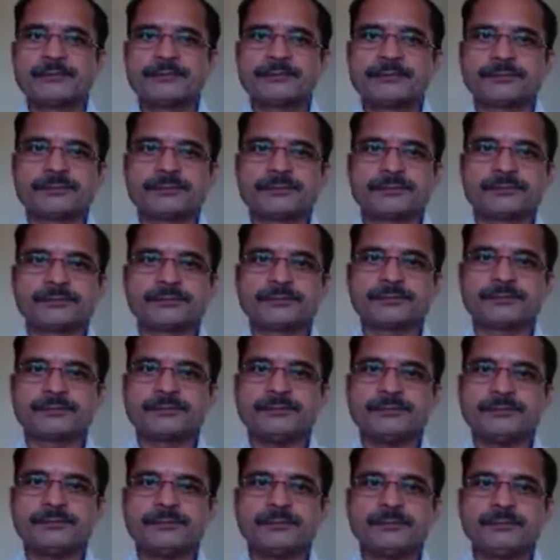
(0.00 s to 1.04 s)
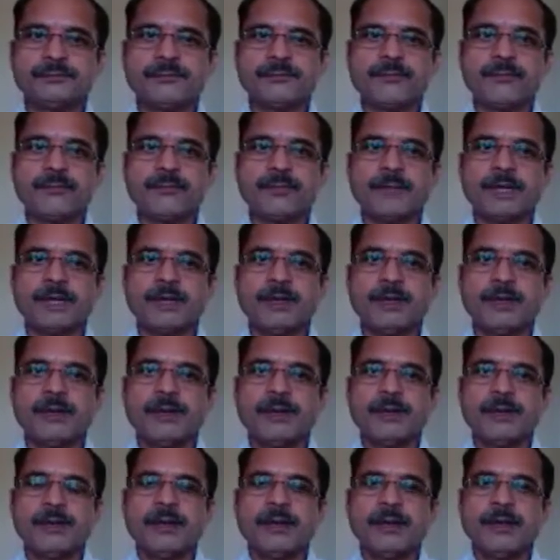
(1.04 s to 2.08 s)
Now, in chemistry, you might have
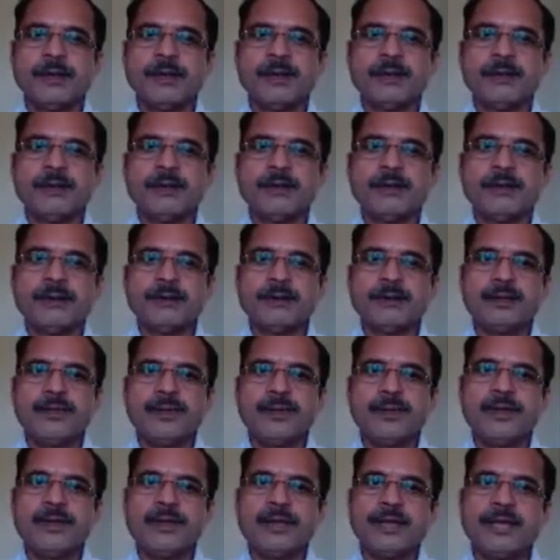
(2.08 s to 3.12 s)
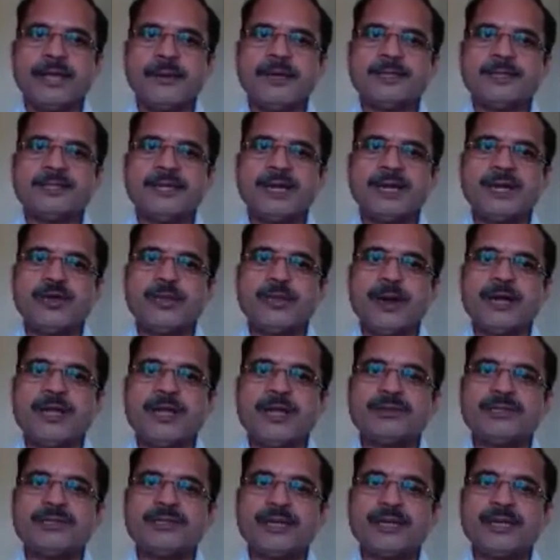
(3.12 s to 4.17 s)
seen when we
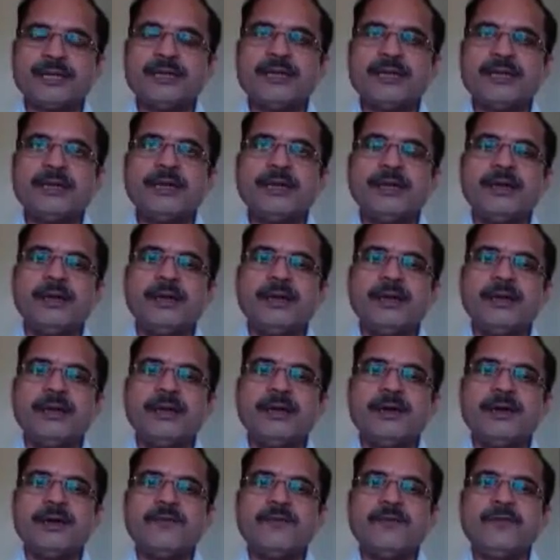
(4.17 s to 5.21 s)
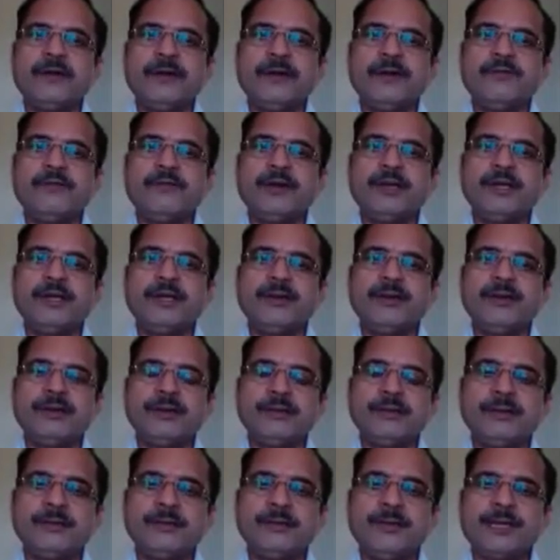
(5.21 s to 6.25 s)
measure potential with the help
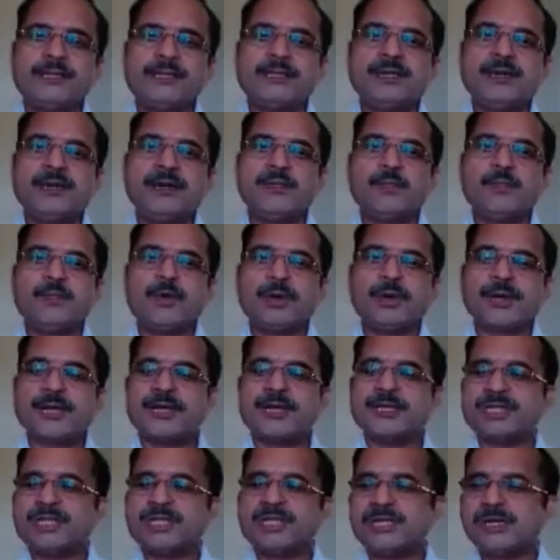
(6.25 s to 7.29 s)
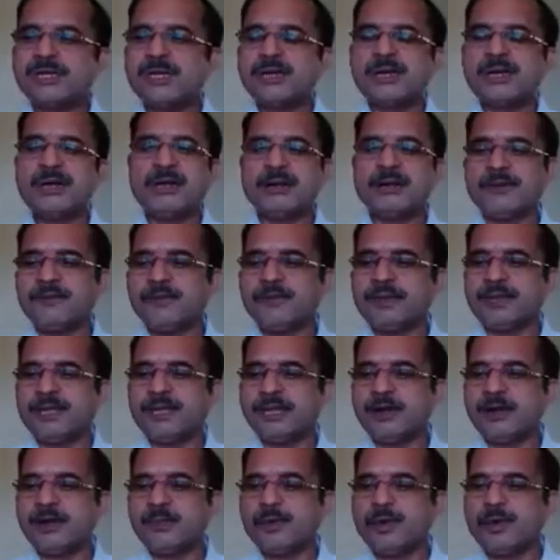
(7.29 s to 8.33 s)
of these electrodes,
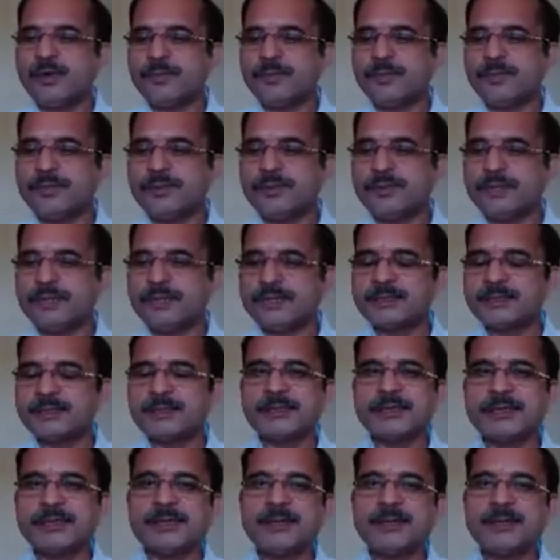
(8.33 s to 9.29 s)
it is always